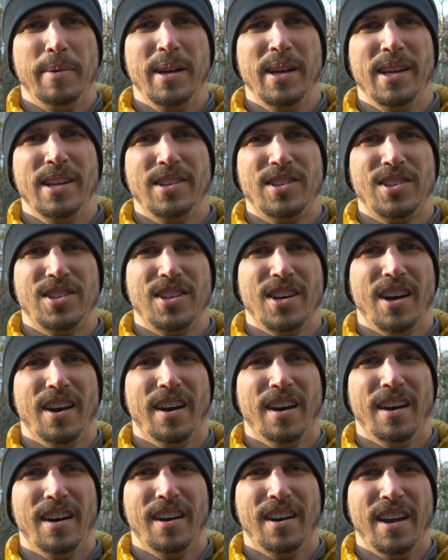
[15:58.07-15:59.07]
pitch
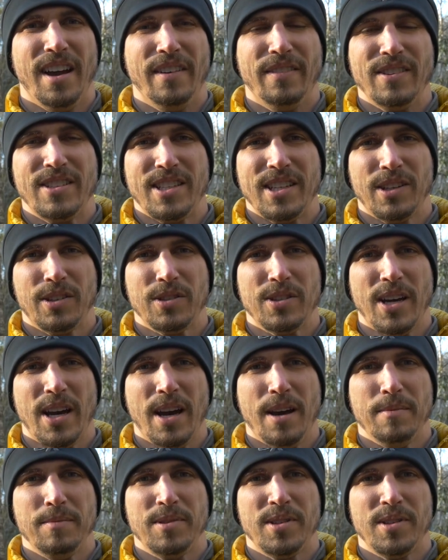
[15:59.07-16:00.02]
every single time.